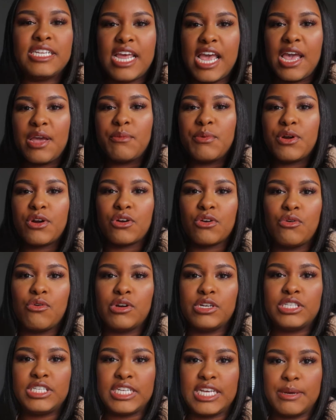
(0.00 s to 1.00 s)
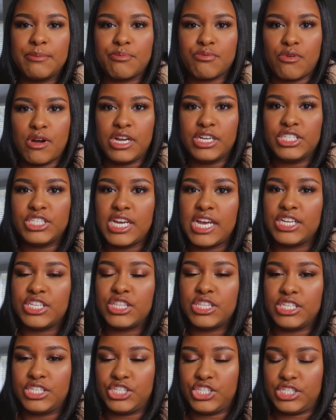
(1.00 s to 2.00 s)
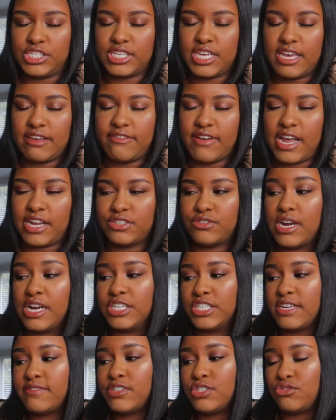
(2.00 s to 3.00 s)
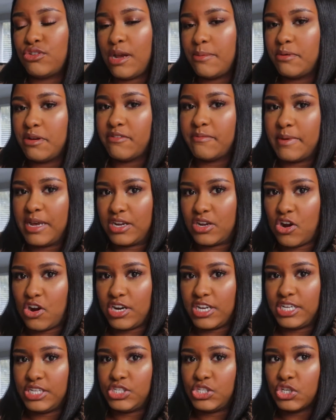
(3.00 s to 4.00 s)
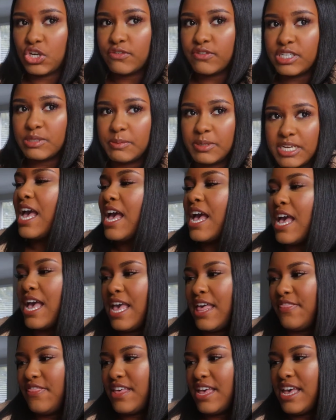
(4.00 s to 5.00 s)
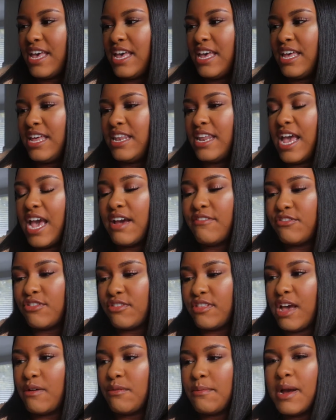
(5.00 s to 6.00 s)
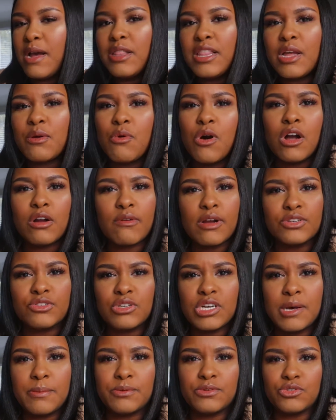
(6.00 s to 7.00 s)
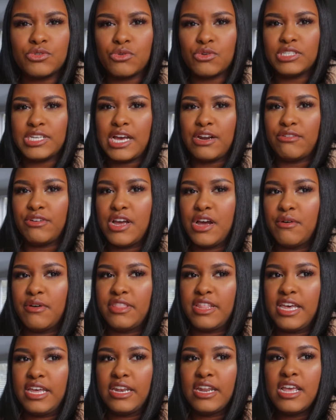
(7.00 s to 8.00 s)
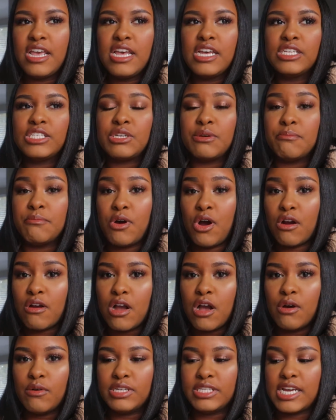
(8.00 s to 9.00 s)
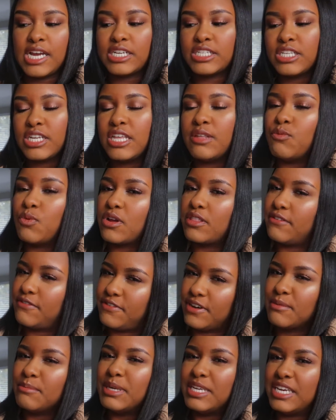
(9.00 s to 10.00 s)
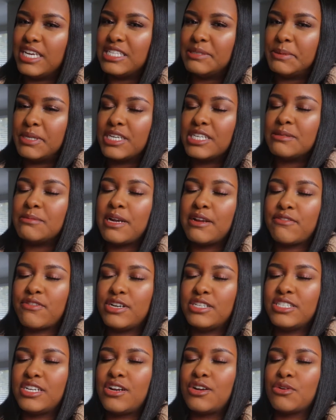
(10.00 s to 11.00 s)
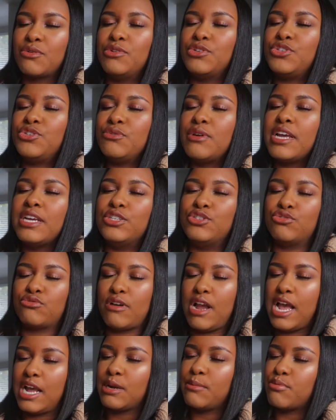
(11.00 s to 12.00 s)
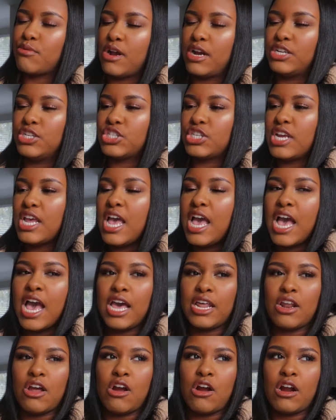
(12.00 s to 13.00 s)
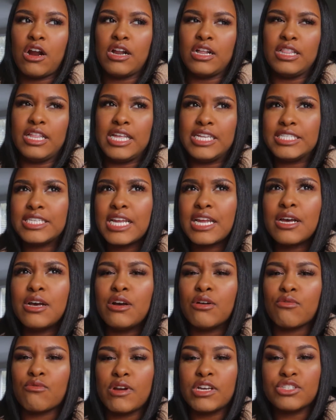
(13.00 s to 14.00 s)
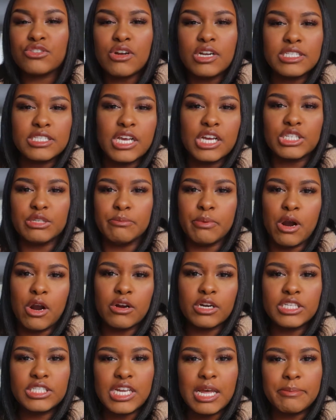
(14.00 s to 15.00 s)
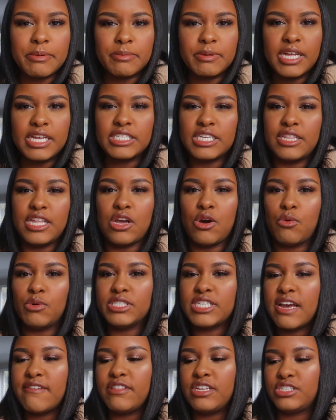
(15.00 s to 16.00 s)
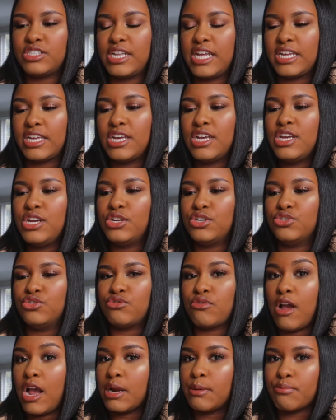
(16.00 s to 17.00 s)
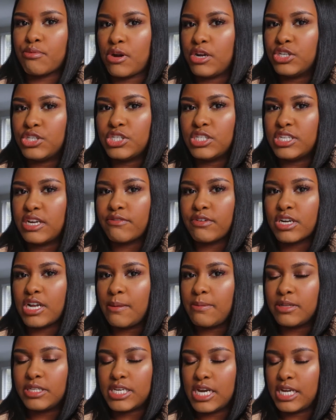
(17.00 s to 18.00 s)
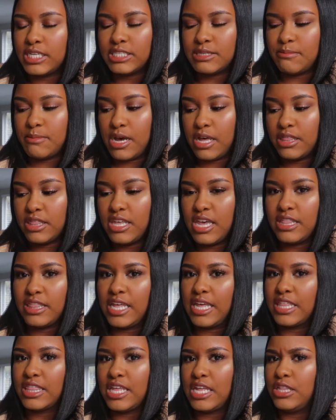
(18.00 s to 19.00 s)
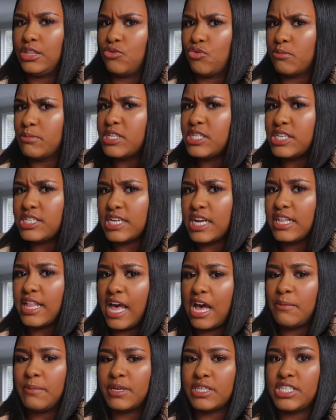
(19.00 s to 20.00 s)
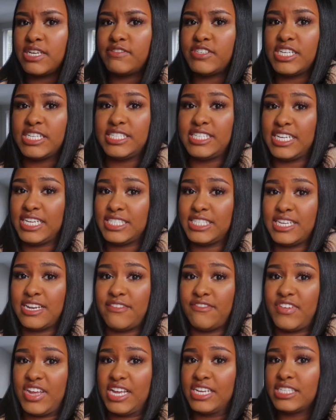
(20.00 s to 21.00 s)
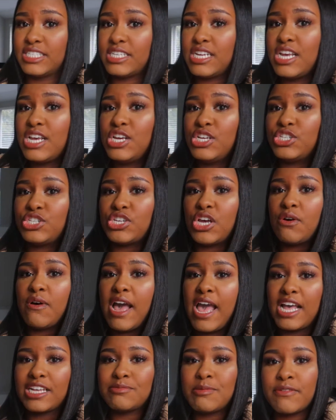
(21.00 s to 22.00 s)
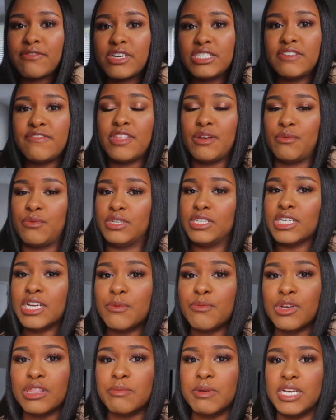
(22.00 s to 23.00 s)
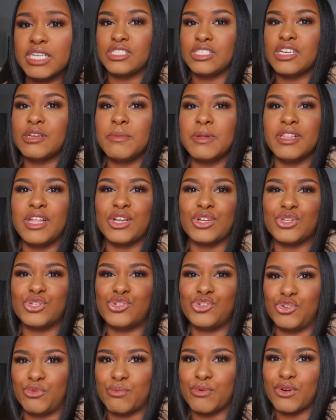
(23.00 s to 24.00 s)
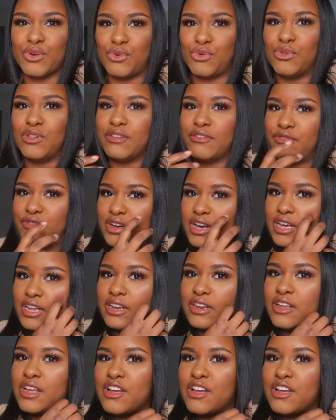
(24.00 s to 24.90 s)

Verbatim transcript: Today we are going to get brunch at the Cheesecake Factory. I actually have to drop off my car to get service, and then after that we might like walk around to a couple stores, I don't know. And then tomorrow is actually where the fun begins, because my friends and I are going to a drag brunch at our, it's like a restaurant slash barish type of place, and they always have these like drag brunches every couple of times a month, and like they normally sell out because you have to get tickets in advance. So I asked my friends if they wanted to come with me, because it's gonna be like super cool and fun